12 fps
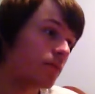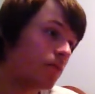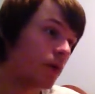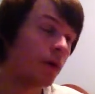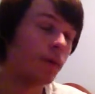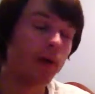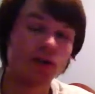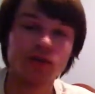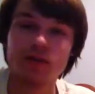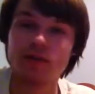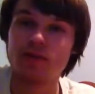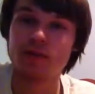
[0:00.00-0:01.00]
Pretty
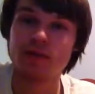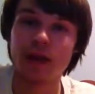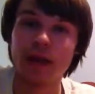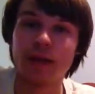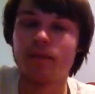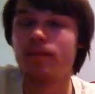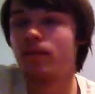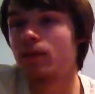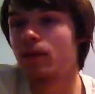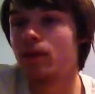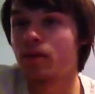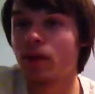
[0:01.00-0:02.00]
much
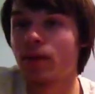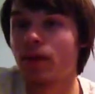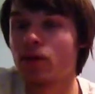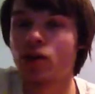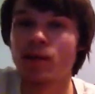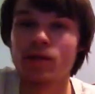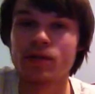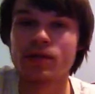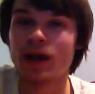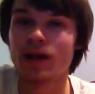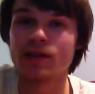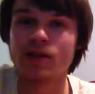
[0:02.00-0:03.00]
almost
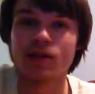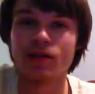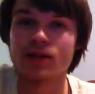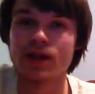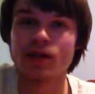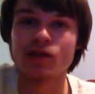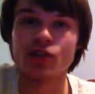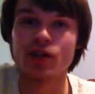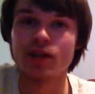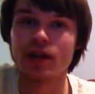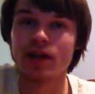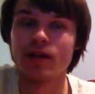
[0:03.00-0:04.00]
knocked out Chris
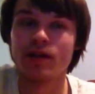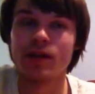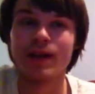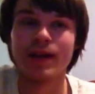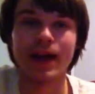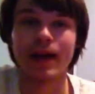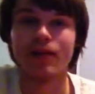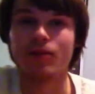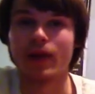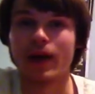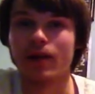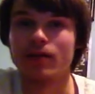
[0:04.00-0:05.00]
Algieri in the 9th
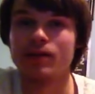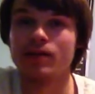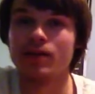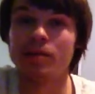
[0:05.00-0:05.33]
round.